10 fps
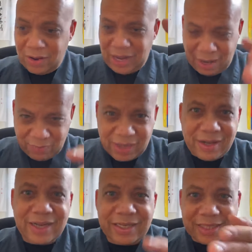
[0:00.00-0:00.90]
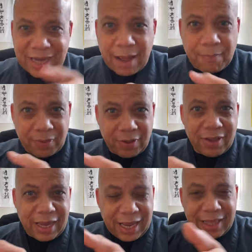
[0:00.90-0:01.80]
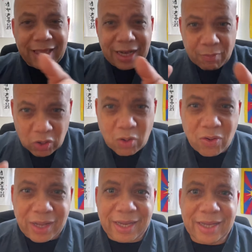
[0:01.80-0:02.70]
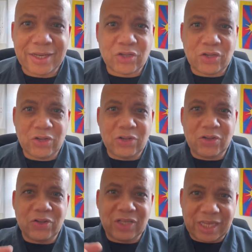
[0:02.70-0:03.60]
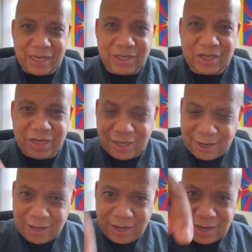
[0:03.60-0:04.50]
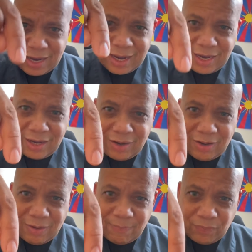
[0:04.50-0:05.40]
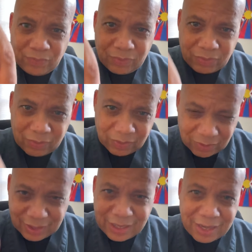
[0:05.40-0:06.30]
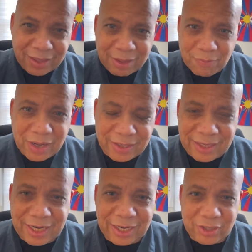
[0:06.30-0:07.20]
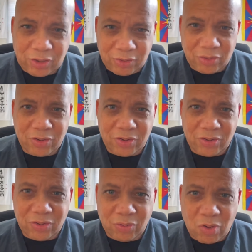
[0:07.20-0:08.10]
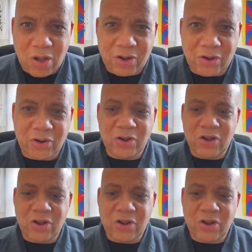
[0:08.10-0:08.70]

I'm in the step. And then I'm going into the kitchen and hit the button and turn on the water